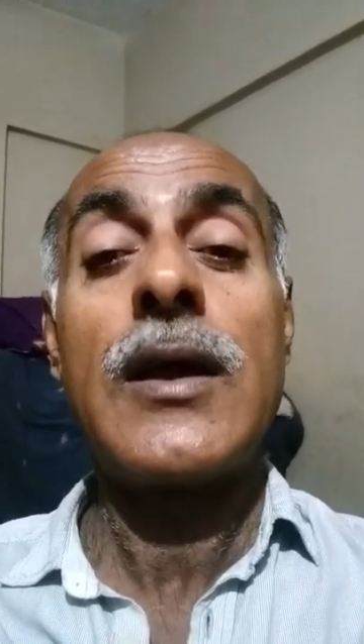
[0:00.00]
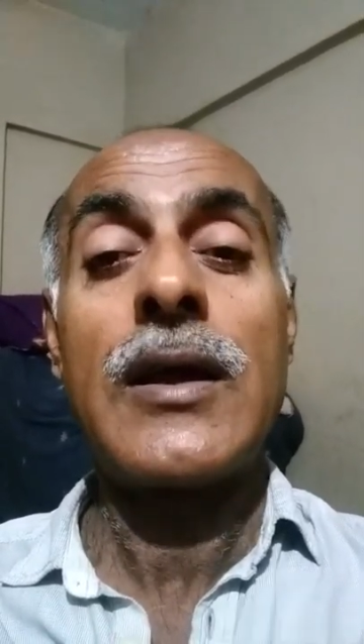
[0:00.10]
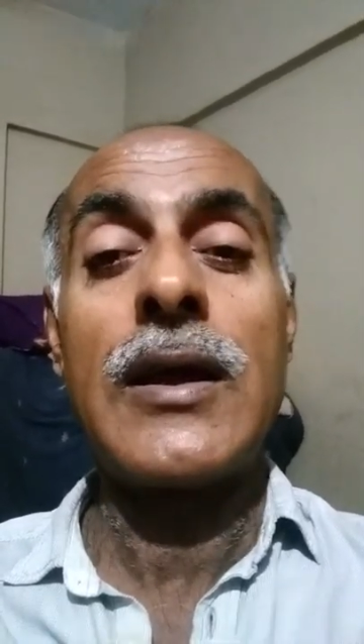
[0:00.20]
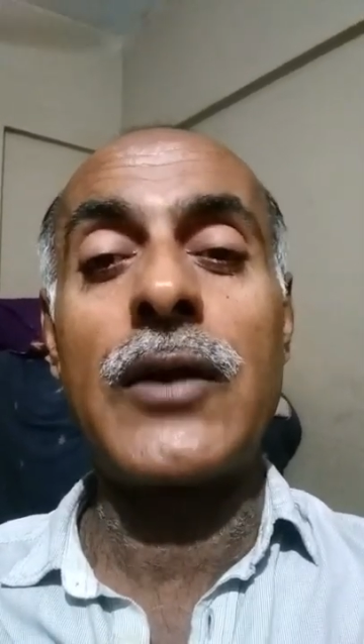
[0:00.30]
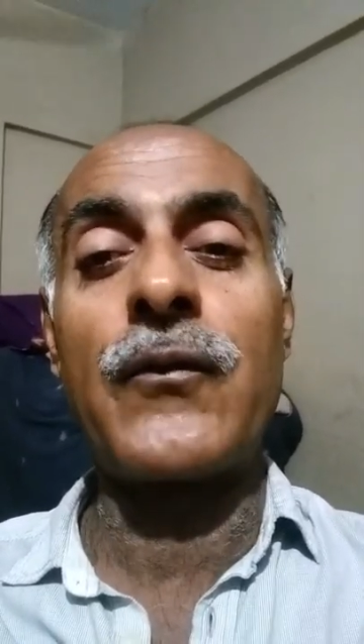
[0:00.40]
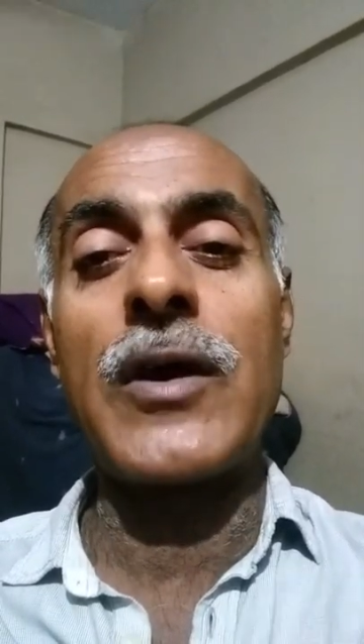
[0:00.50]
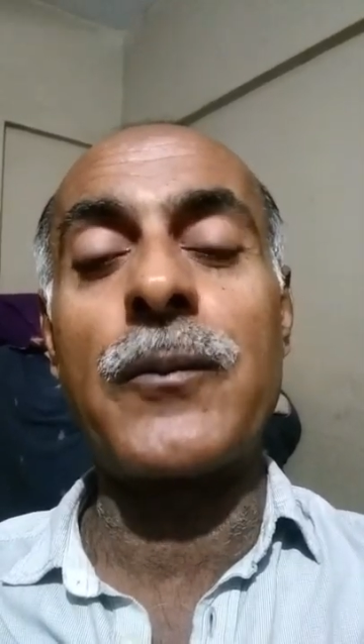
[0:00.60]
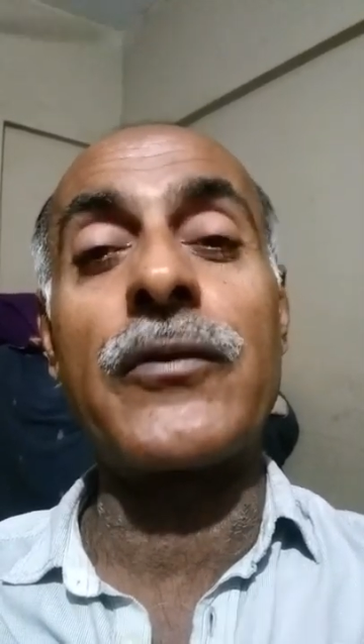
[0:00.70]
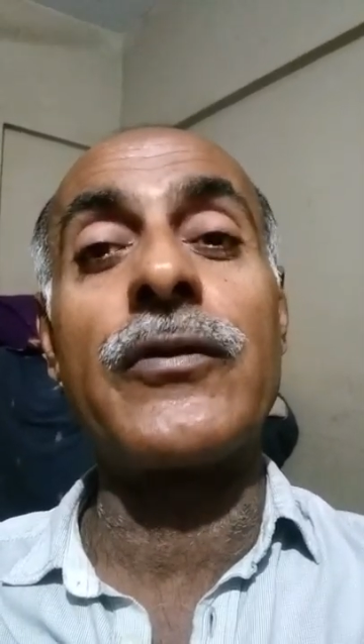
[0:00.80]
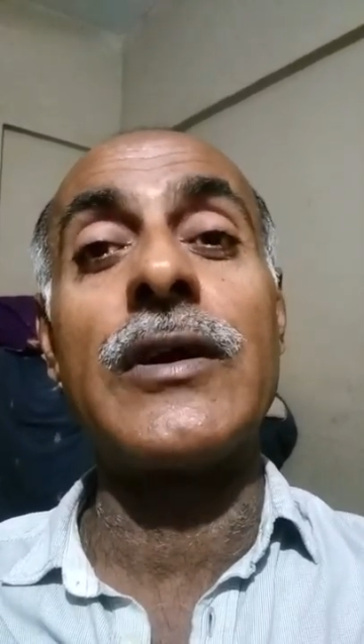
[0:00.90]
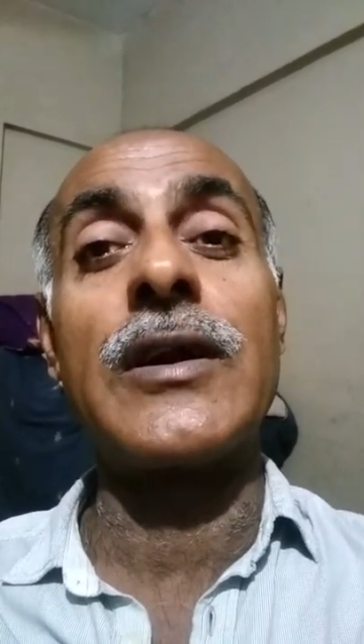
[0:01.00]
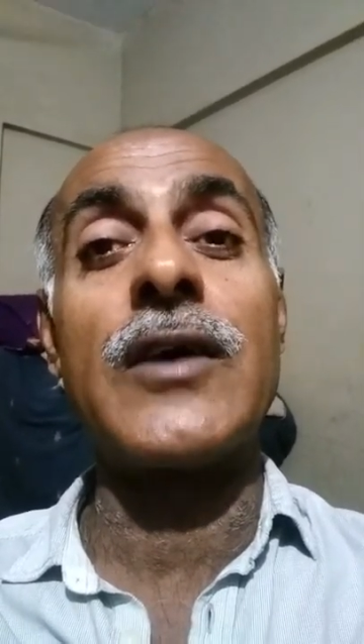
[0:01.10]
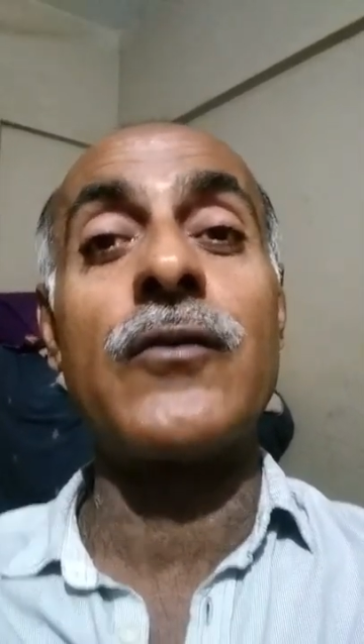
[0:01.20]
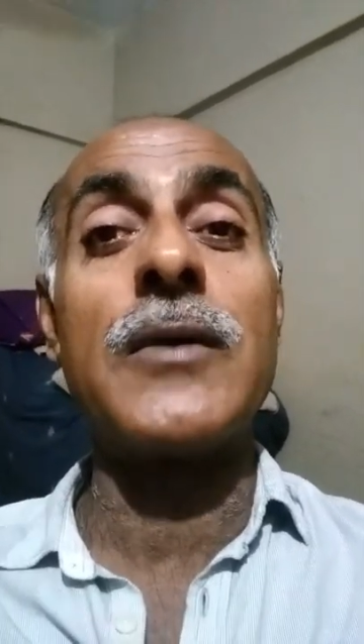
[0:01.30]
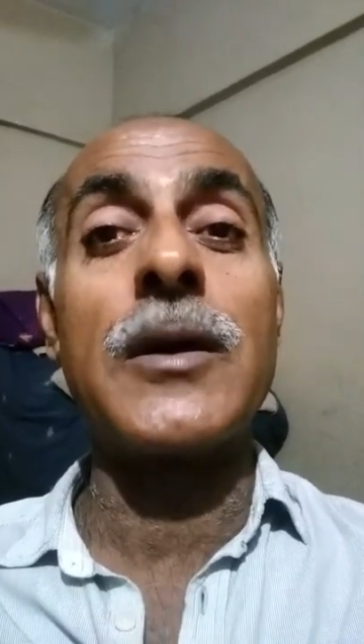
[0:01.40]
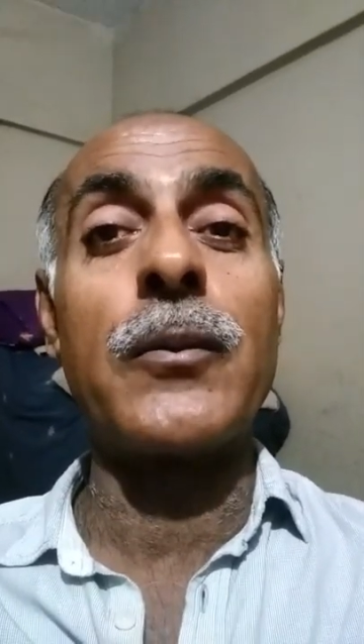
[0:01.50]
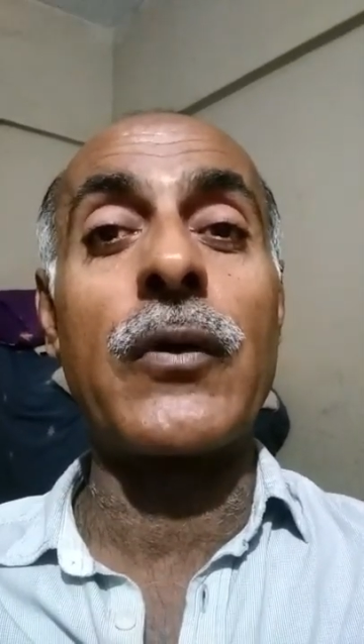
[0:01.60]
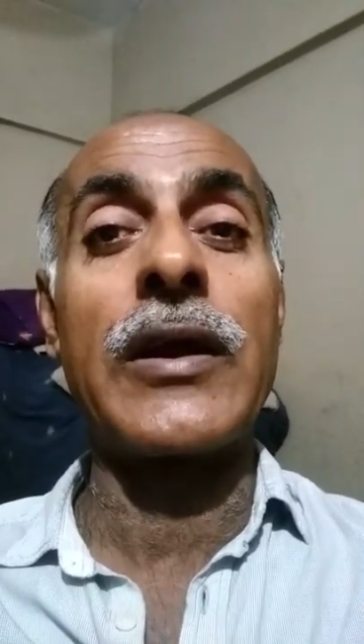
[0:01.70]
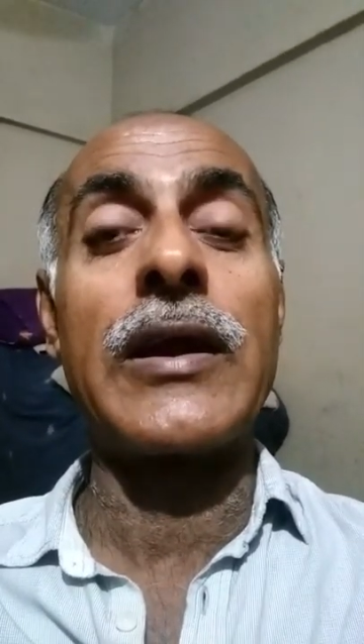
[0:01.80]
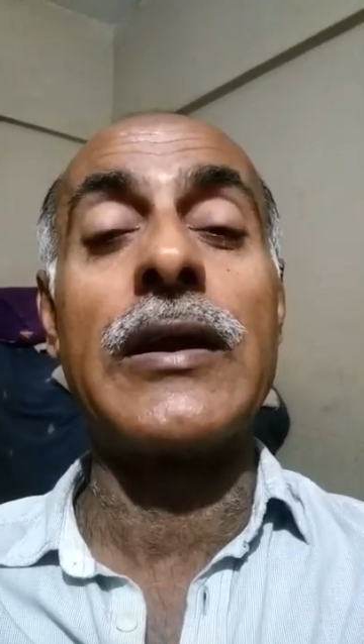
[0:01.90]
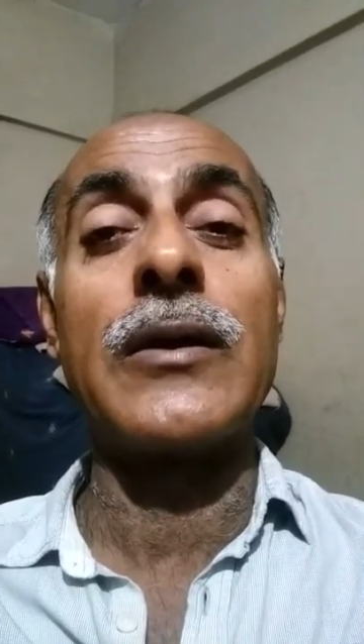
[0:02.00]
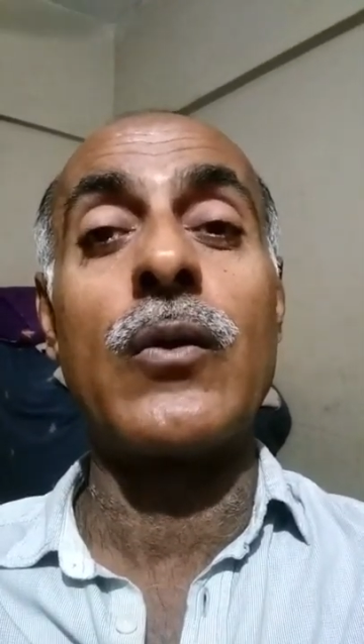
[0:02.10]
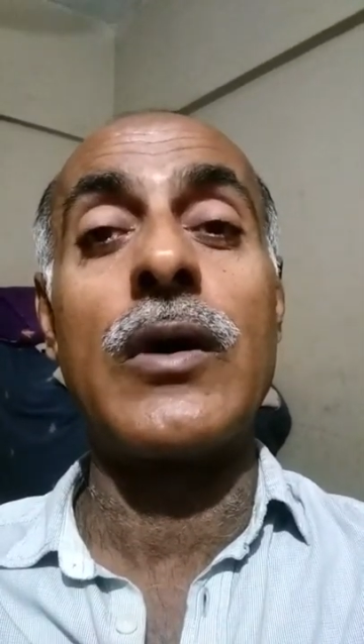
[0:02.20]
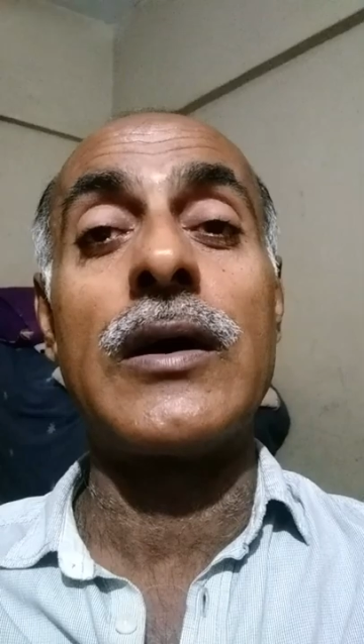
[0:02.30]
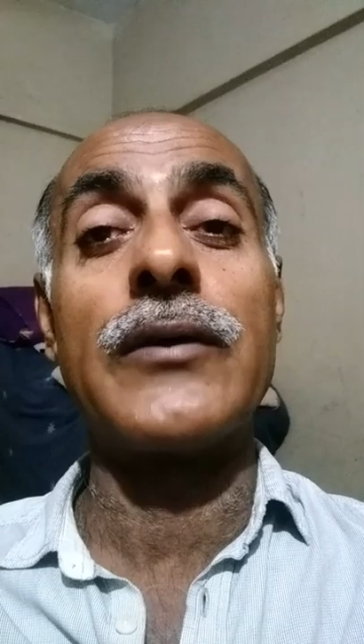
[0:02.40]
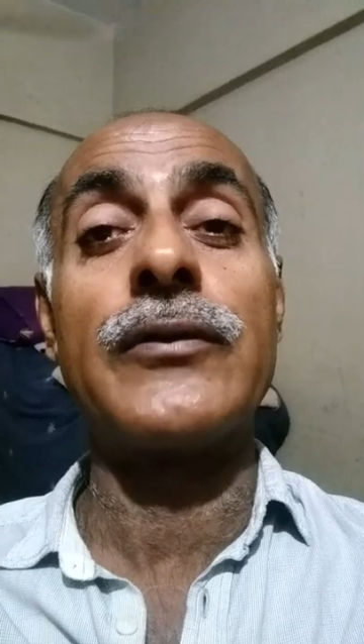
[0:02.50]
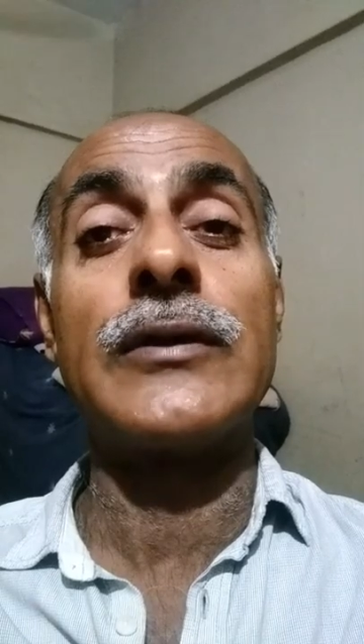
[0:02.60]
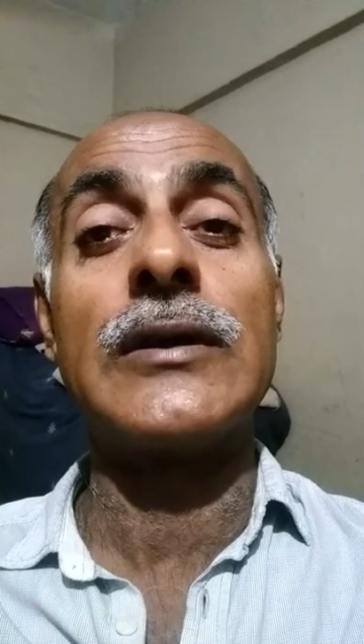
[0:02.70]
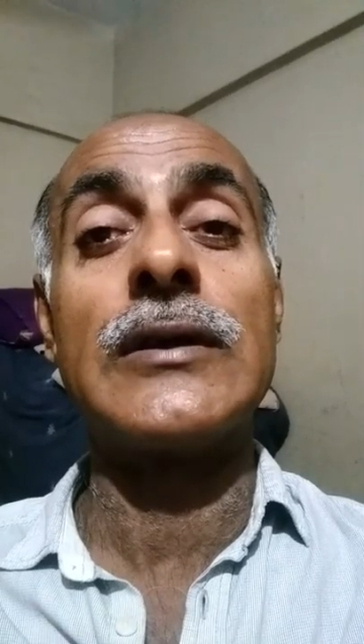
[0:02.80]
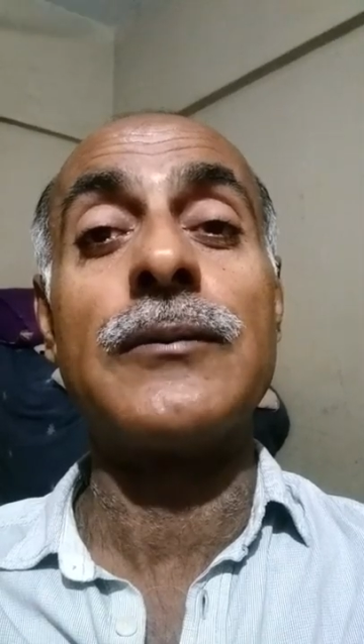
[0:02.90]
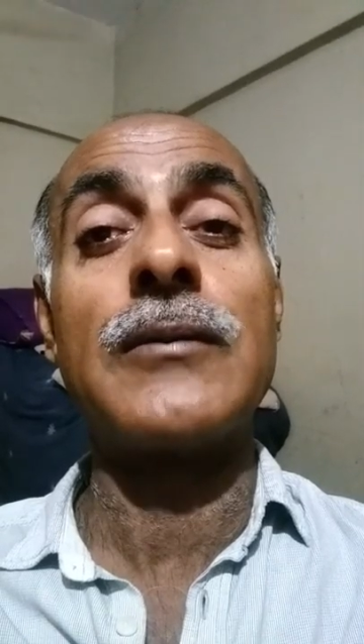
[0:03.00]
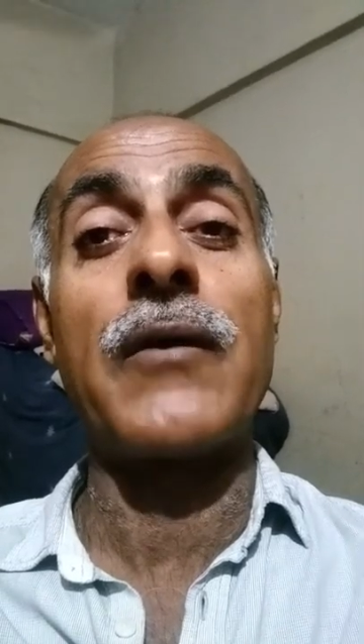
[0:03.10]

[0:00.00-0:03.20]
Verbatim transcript: 85% of my brain was uh,